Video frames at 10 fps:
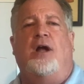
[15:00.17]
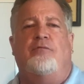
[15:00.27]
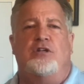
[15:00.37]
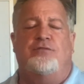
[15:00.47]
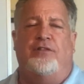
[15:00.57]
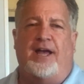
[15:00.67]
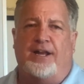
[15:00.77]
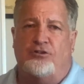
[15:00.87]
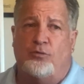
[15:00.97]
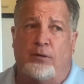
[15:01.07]
coverage for
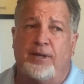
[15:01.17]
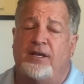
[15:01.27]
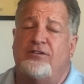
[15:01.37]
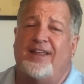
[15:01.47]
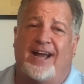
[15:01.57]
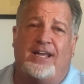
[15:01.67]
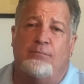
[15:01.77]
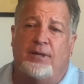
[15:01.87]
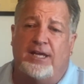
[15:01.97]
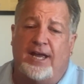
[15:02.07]
that as well, because that
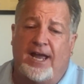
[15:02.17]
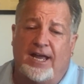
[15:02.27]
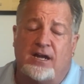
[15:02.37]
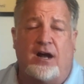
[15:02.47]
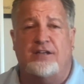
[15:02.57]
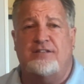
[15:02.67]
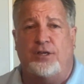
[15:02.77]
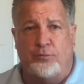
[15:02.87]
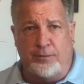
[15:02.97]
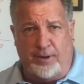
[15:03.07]
can be a
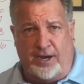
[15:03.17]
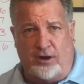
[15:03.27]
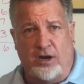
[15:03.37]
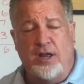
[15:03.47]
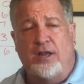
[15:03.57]
costly repair.